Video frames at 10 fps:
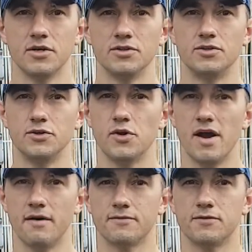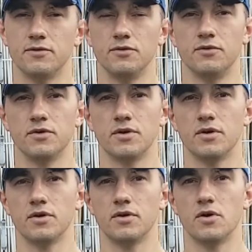Do you have to
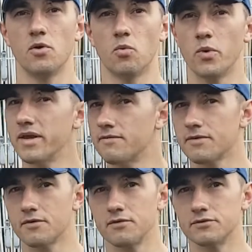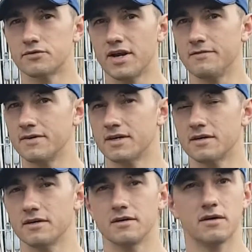weave through traffic?
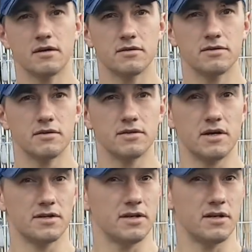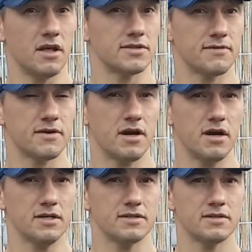Are there lots of
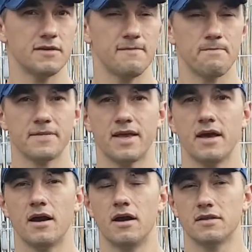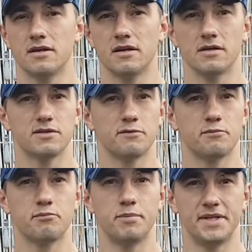cars? Are there lots of
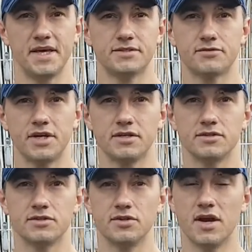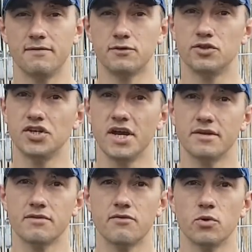pedestrians? Do you have to share
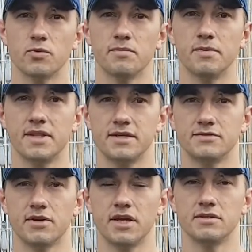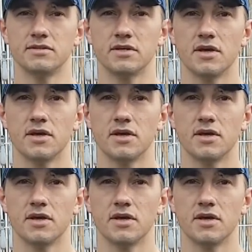the road with pedestrians?